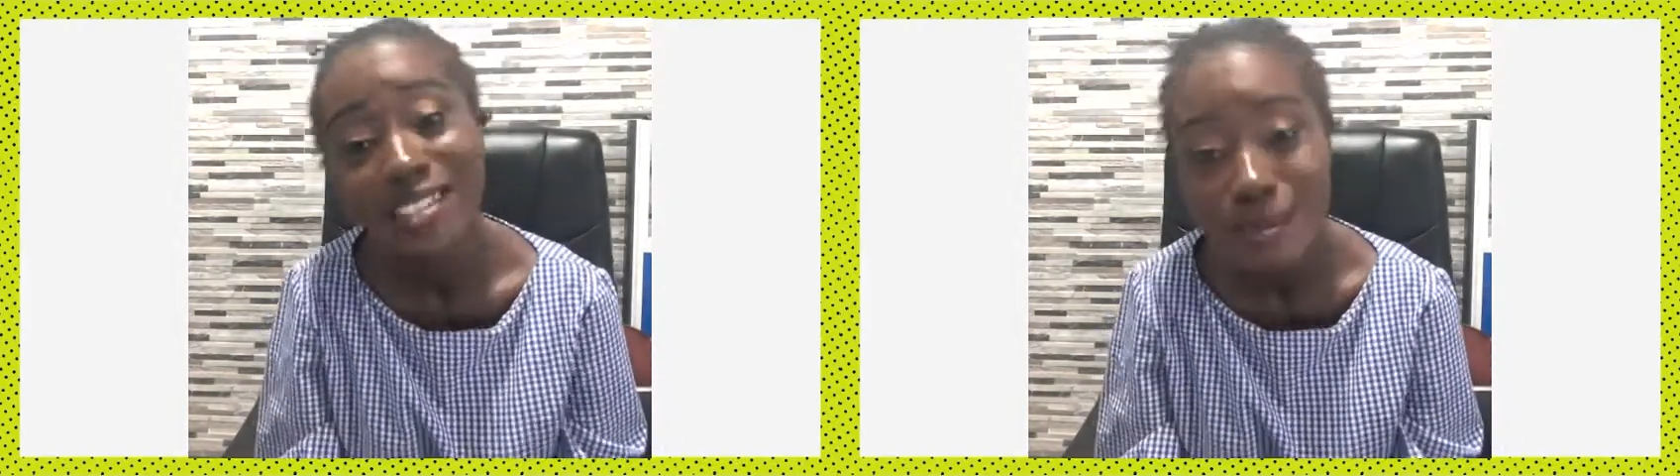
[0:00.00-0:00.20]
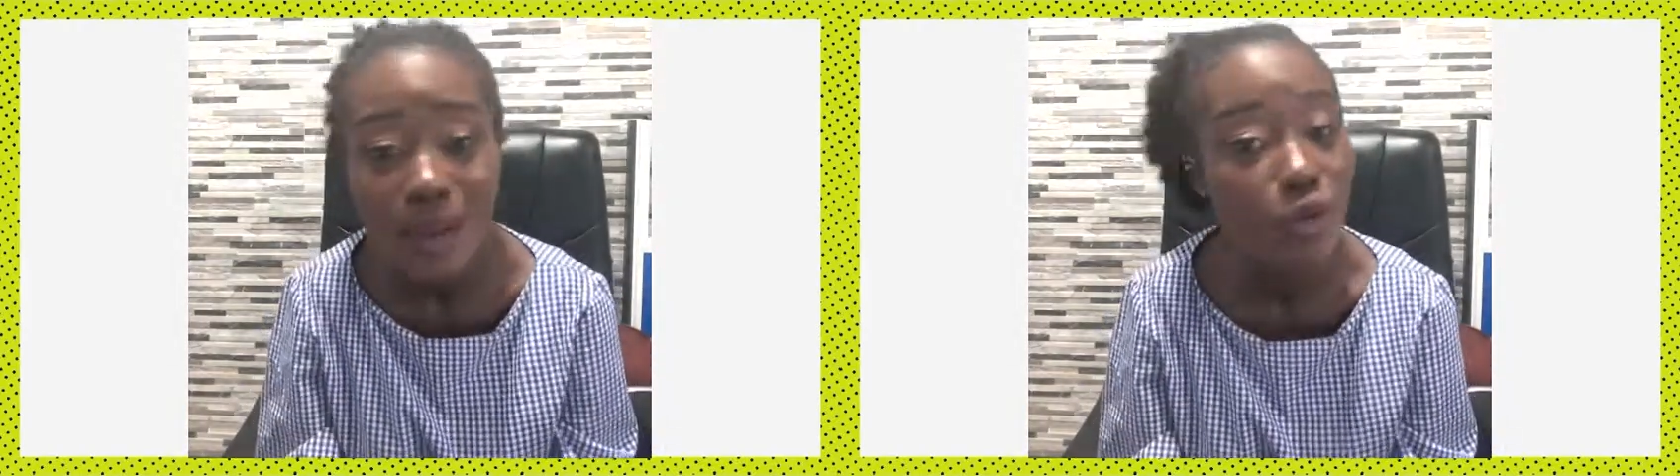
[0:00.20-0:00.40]

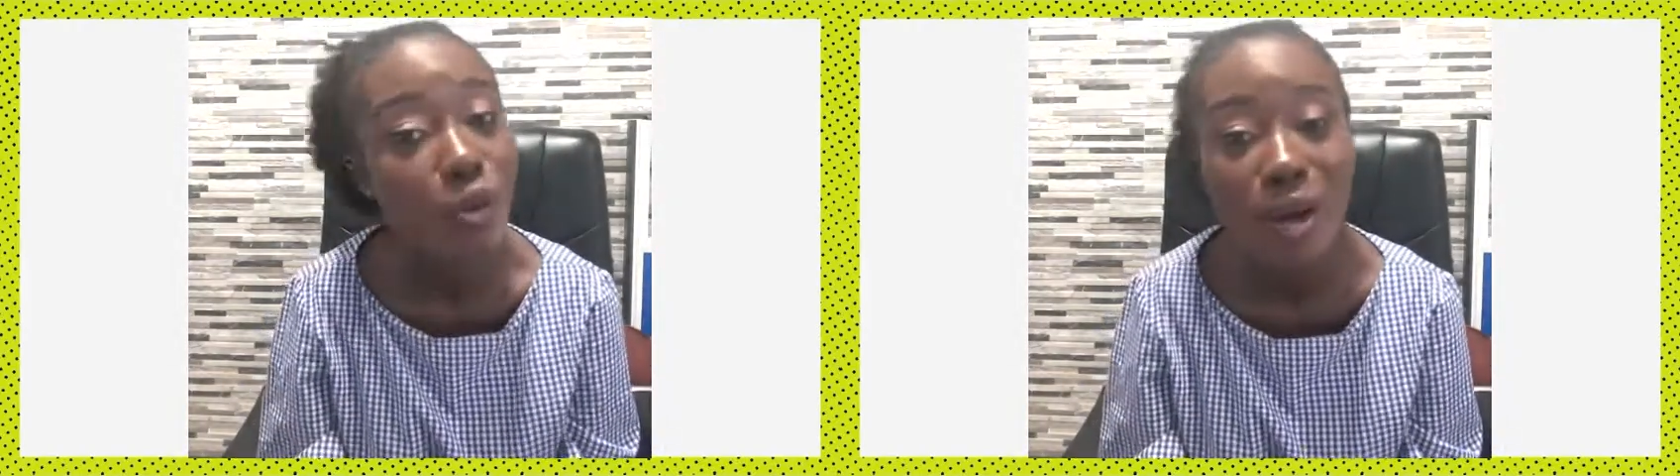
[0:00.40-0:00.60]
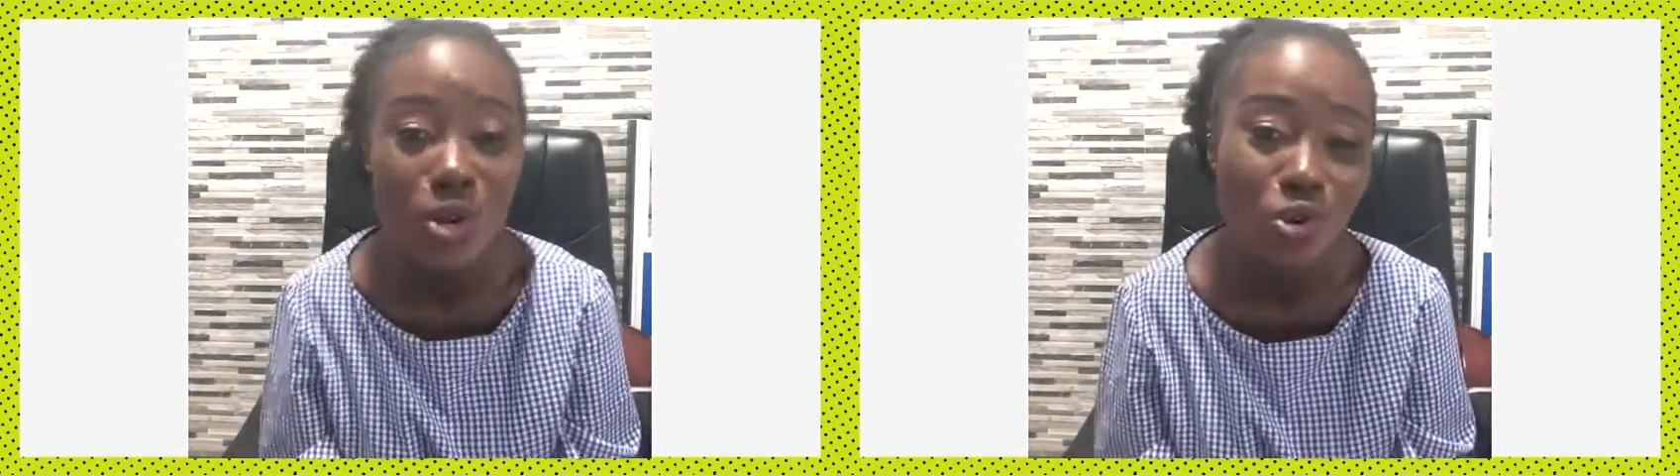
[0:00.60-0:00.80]
name, and
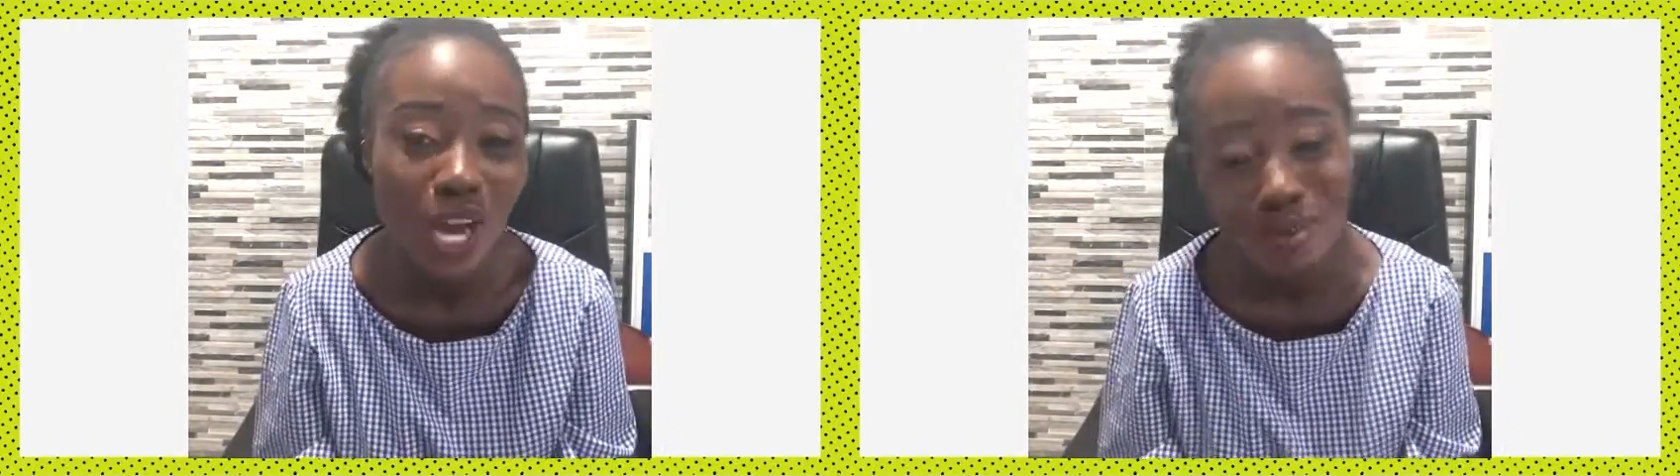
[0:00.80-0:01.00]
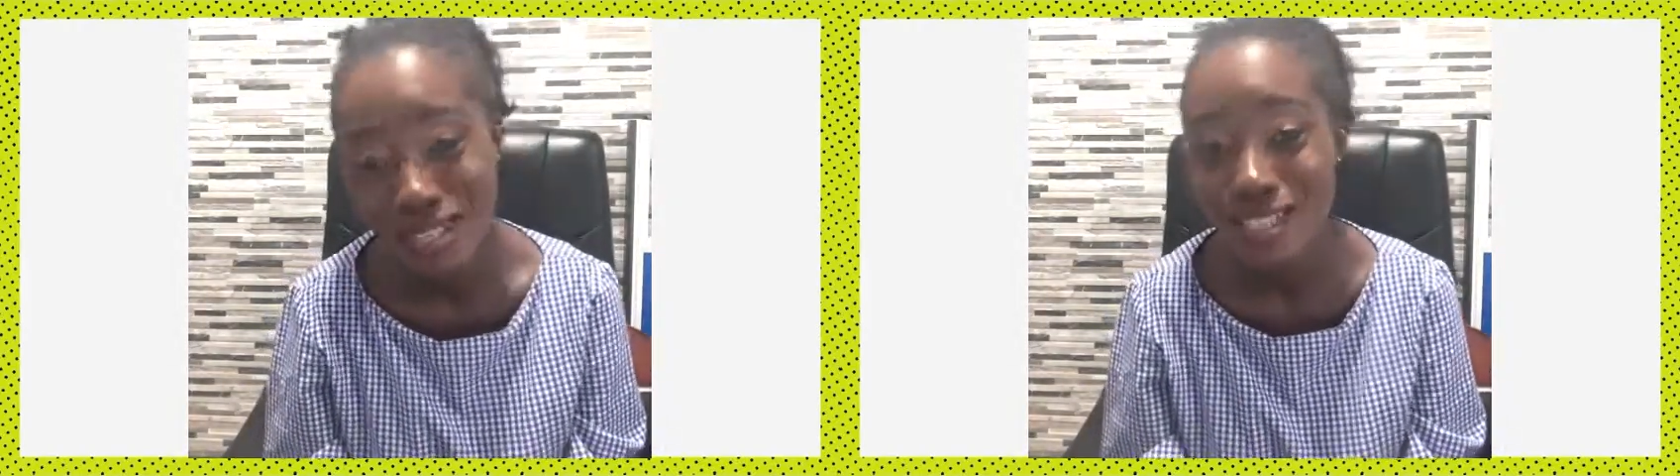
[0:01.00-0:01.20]
nobody will
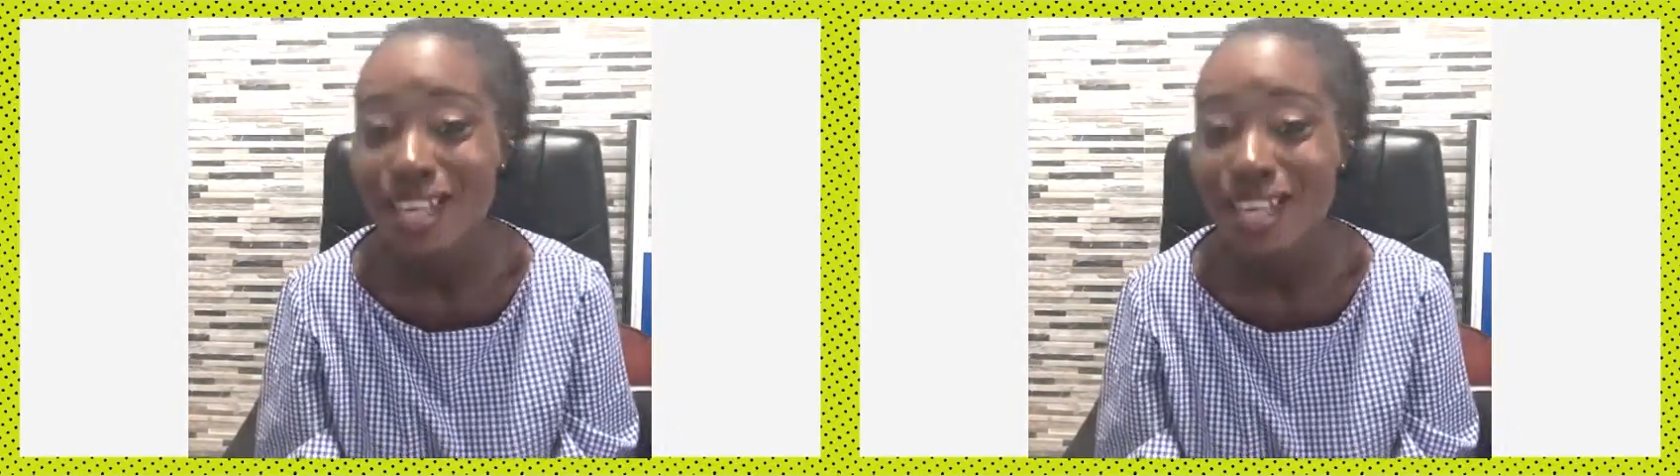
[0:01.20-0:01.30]
come in.